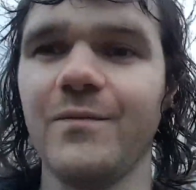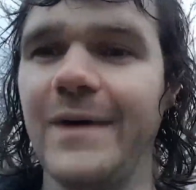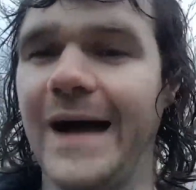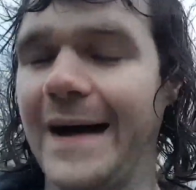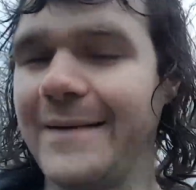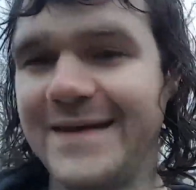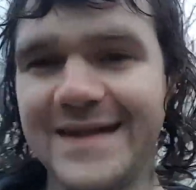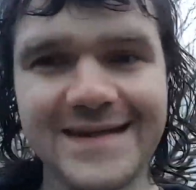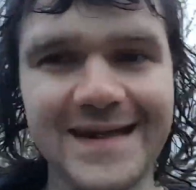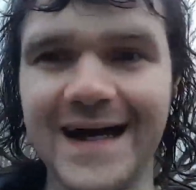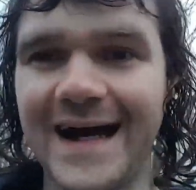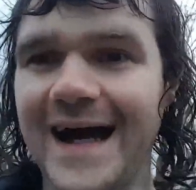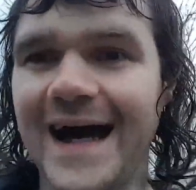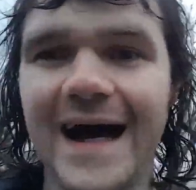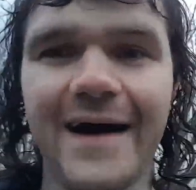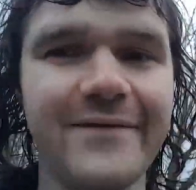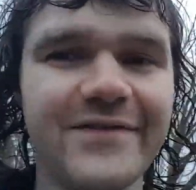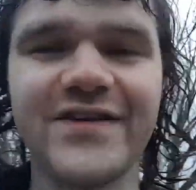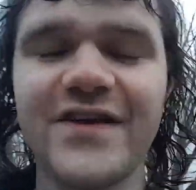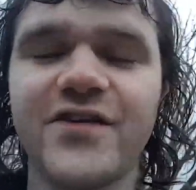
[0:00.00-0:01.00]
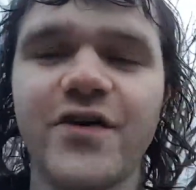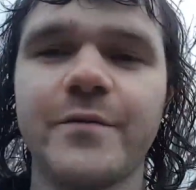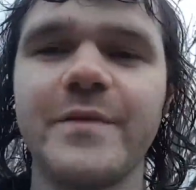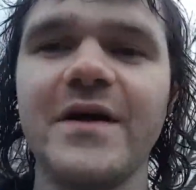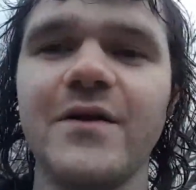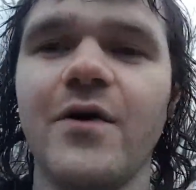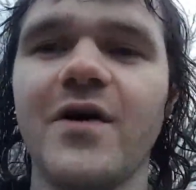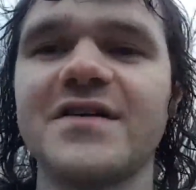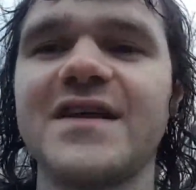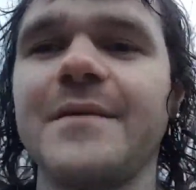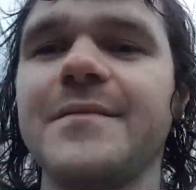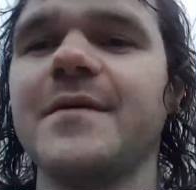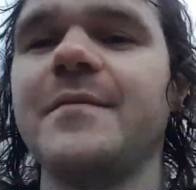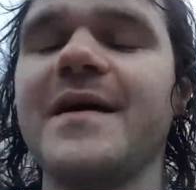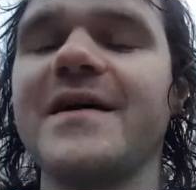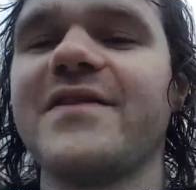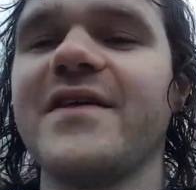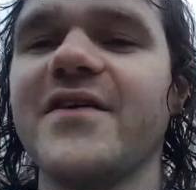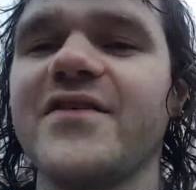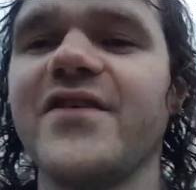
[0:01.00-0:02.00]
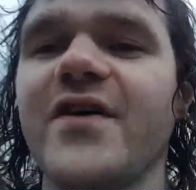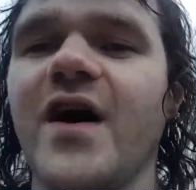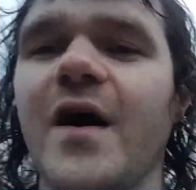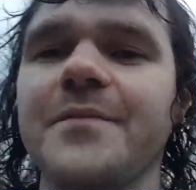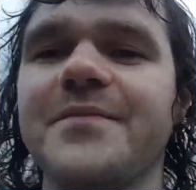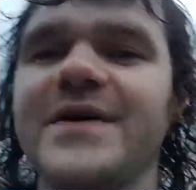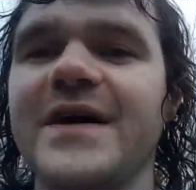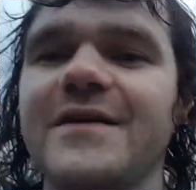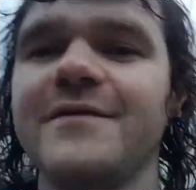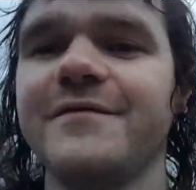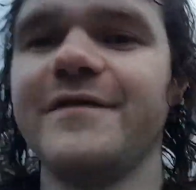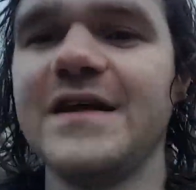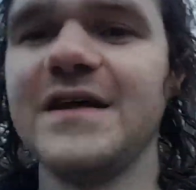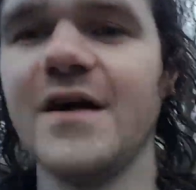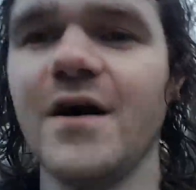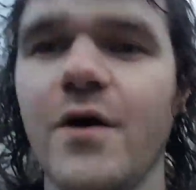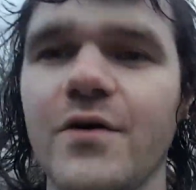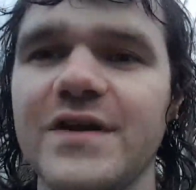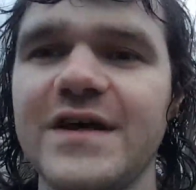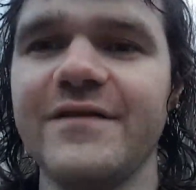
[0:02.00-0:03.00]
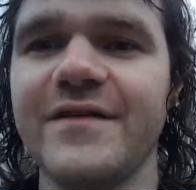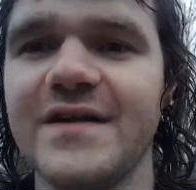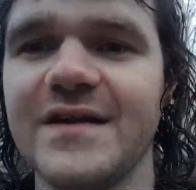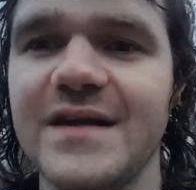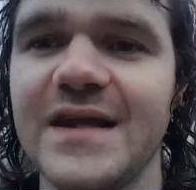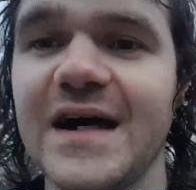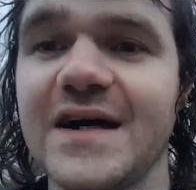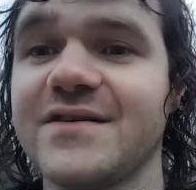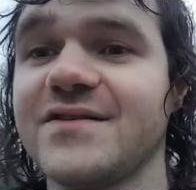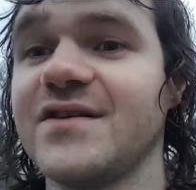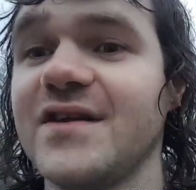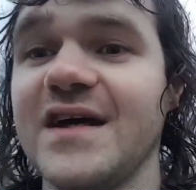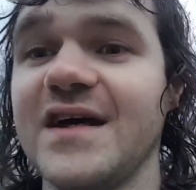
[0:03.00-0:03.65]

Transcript: I mean, obviously it took me a long time to make this update video to even